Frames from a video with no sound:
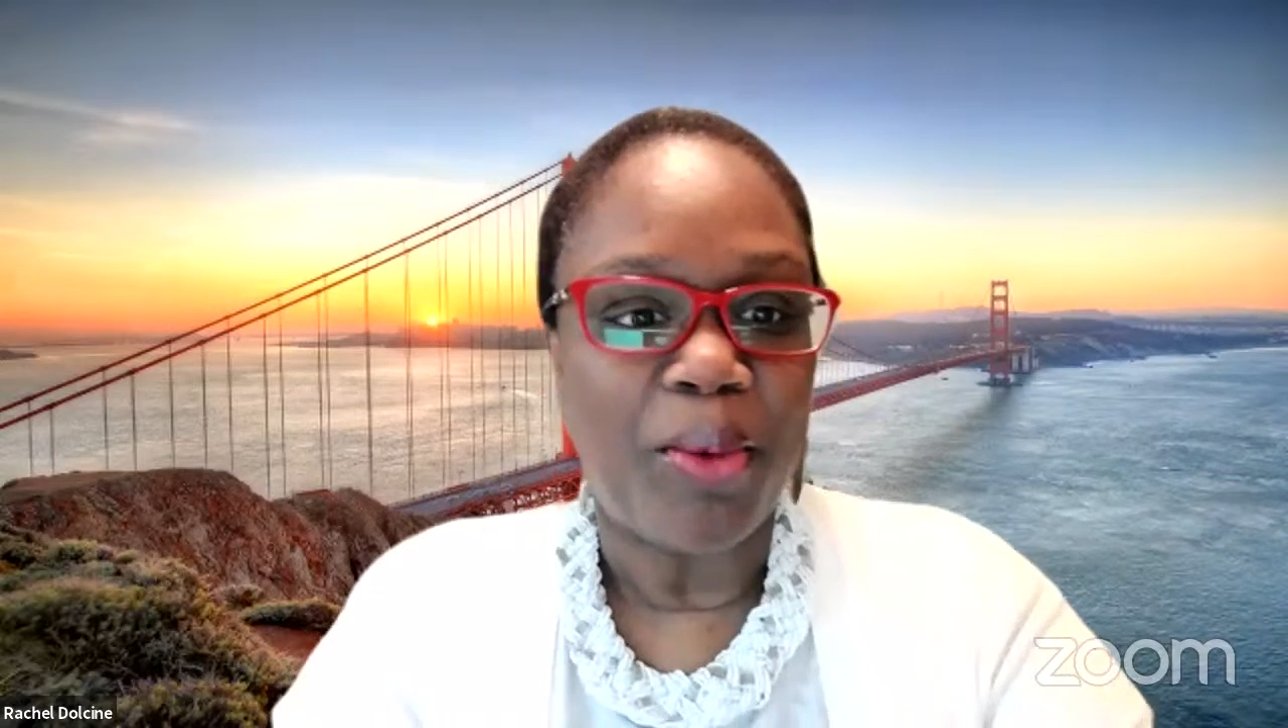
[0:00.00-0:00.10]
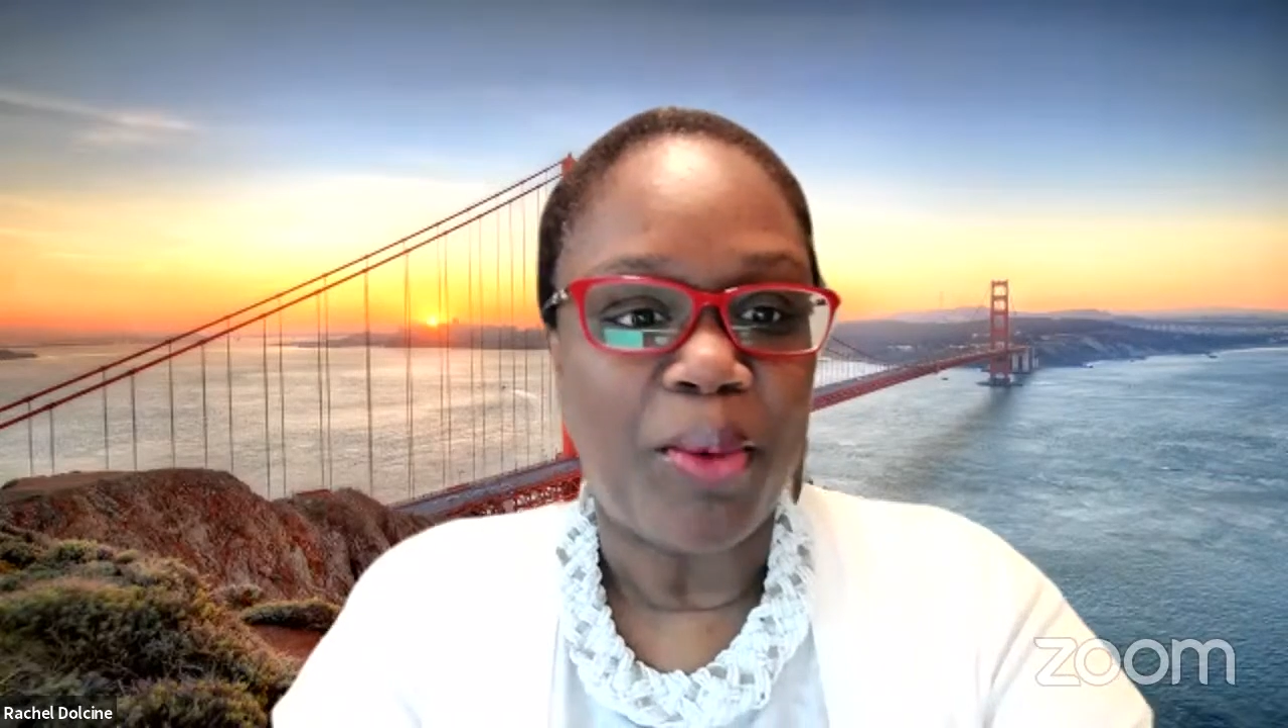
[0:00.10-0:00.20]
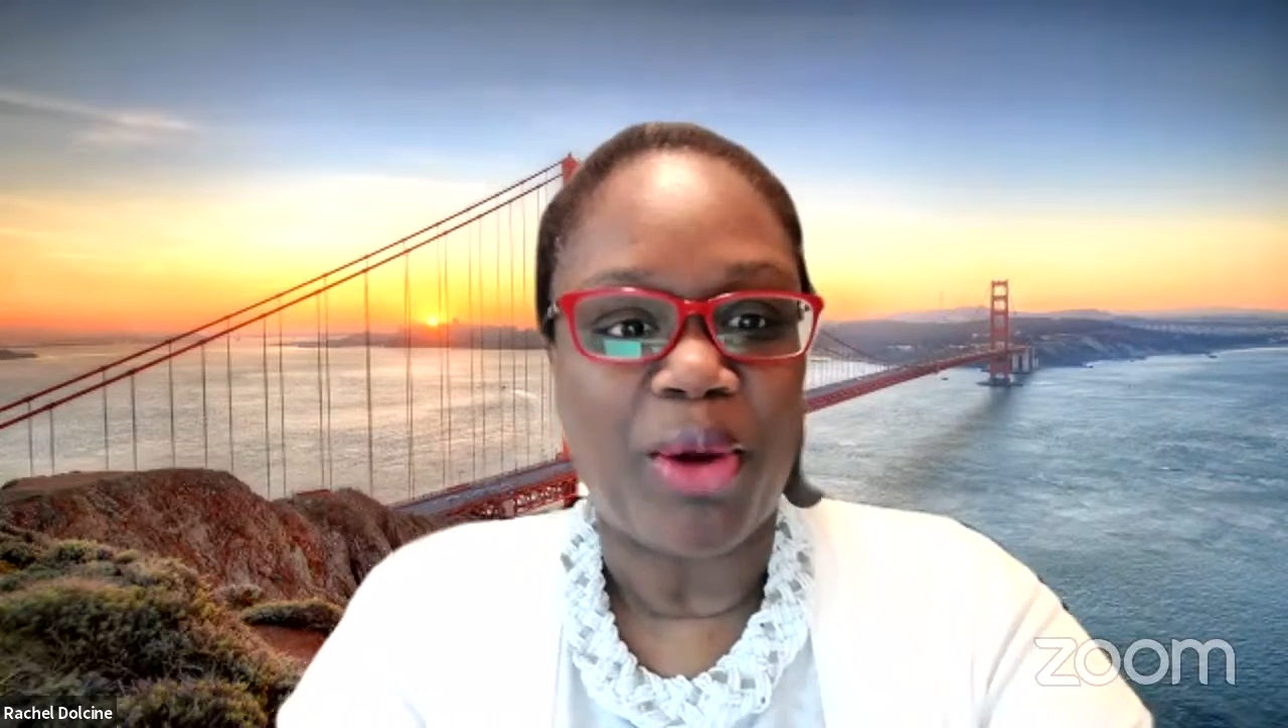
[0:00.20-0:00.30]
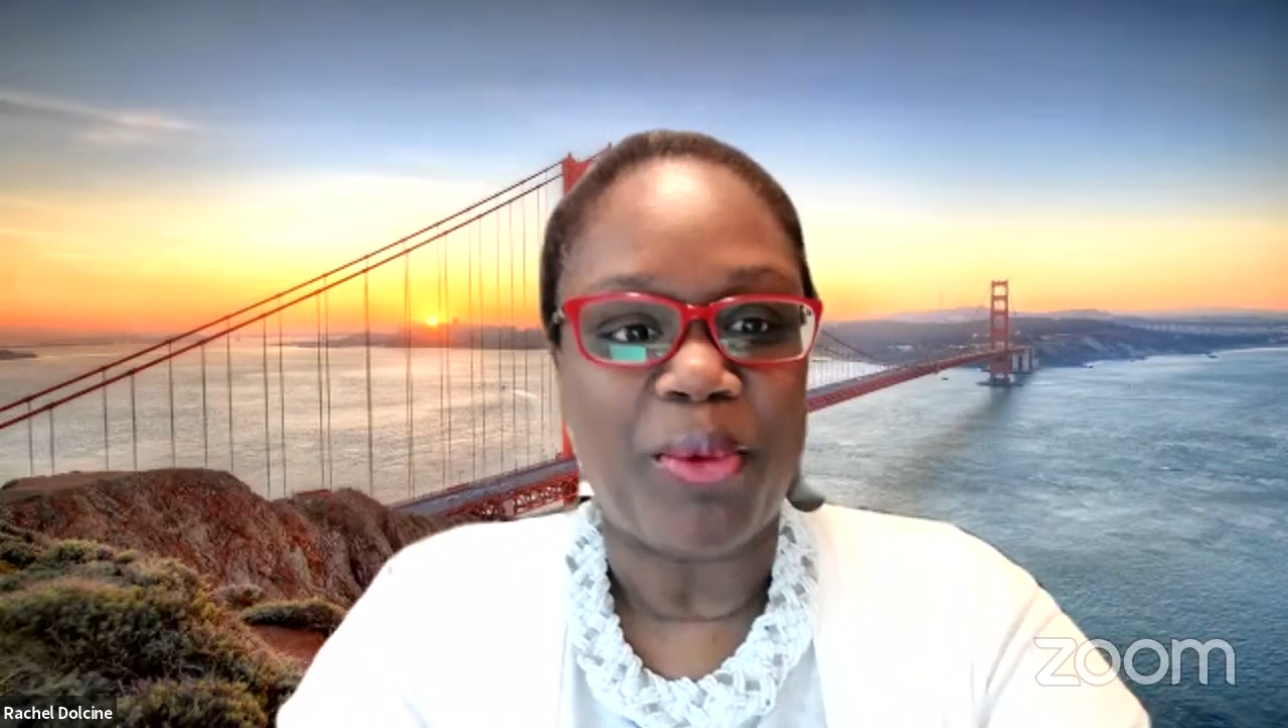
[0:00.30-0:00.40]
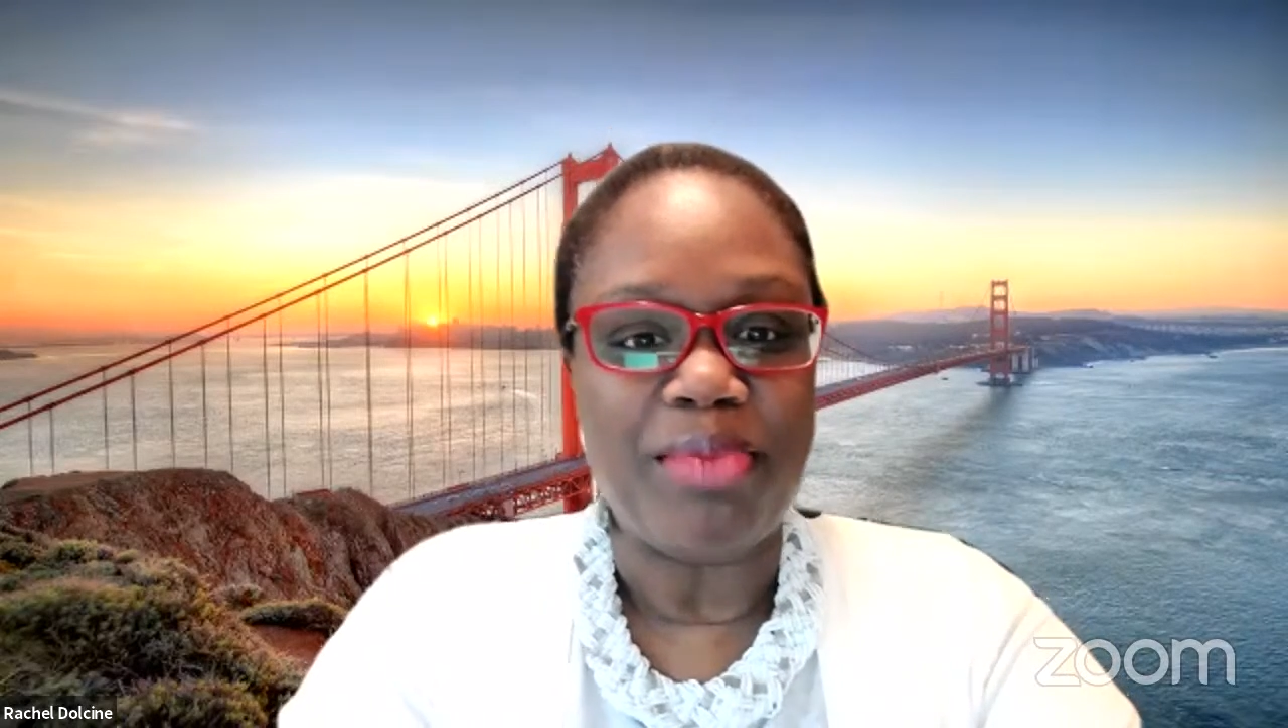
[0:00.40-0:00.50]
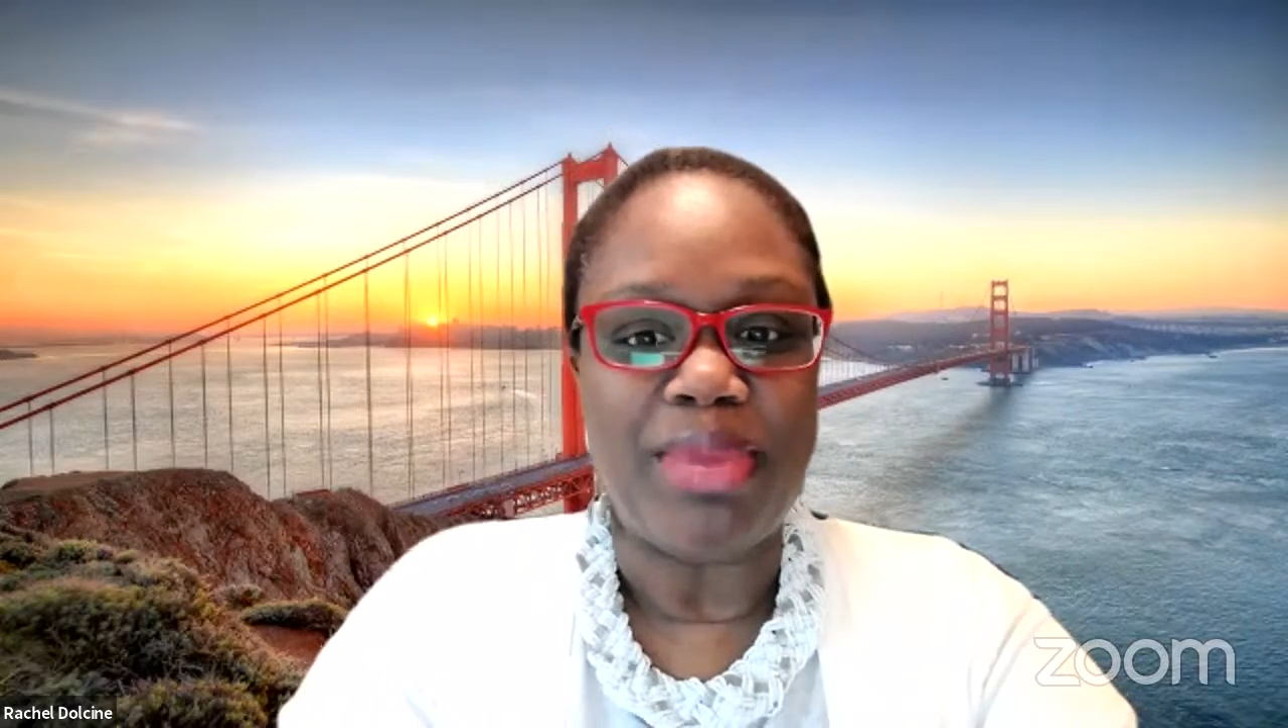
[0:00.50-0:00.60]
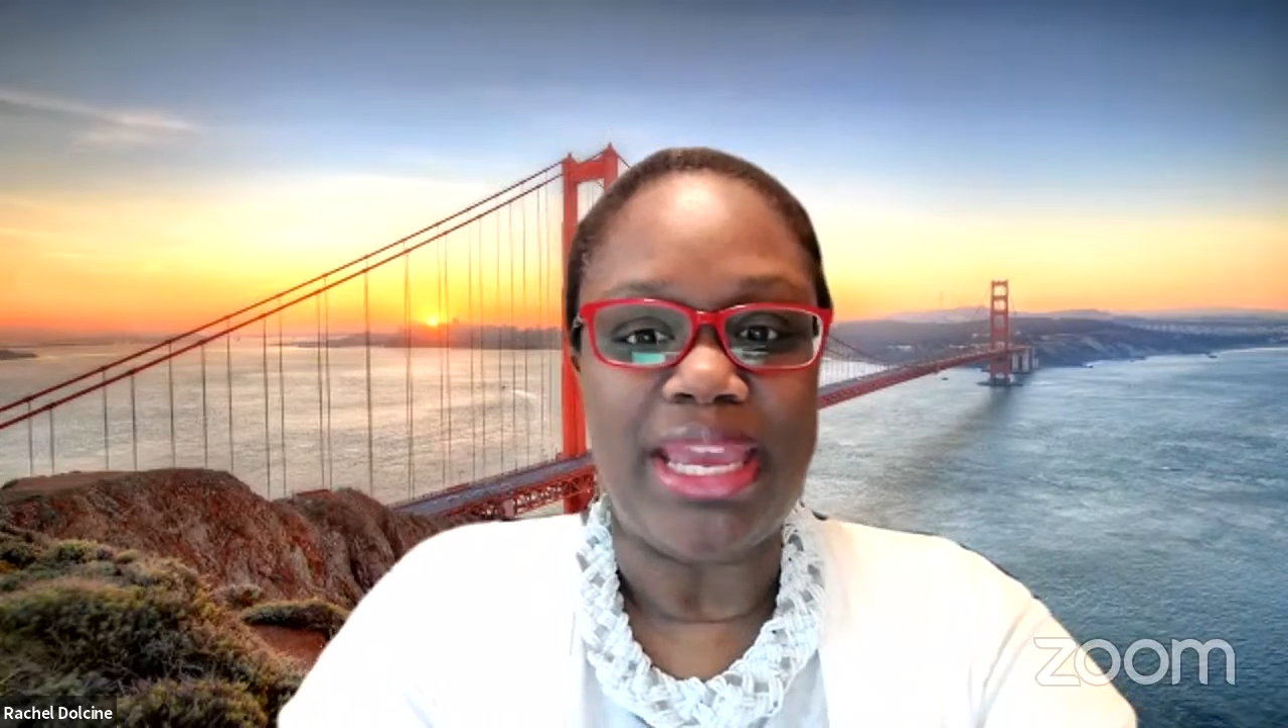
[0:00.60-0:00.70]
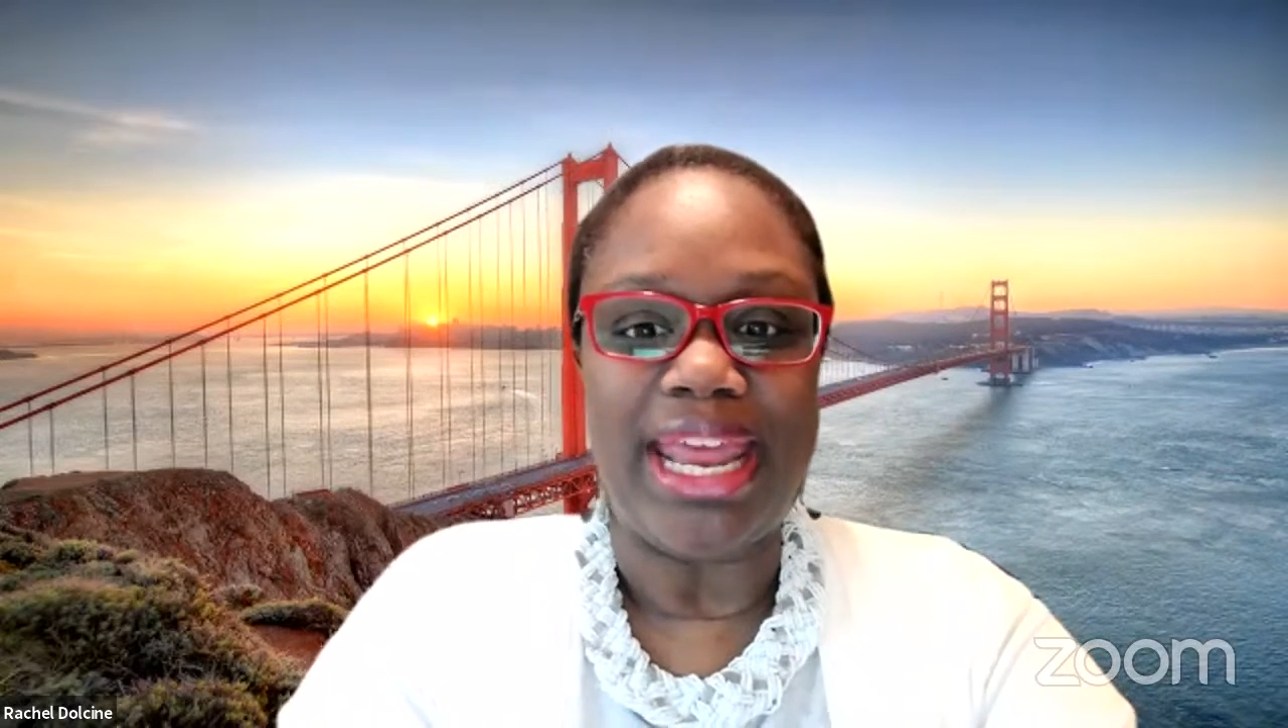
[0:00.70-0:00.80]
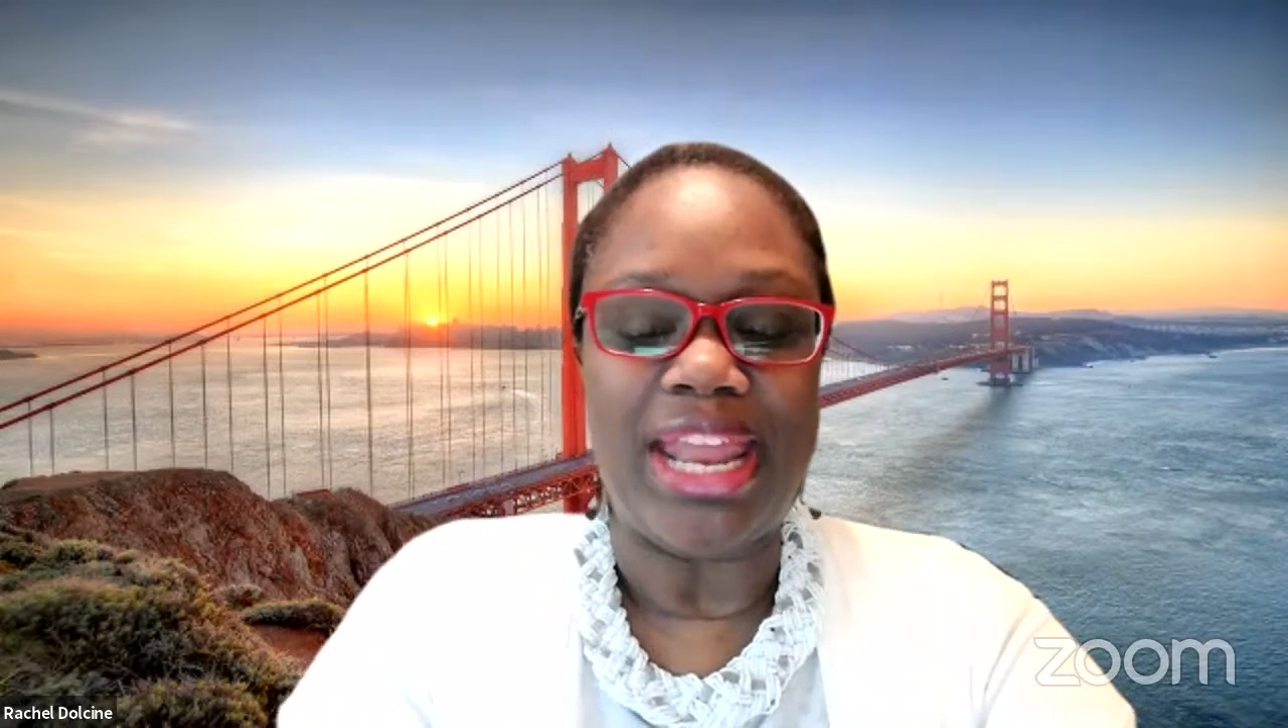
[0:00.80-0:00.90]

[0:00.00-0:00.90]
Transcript: where we meet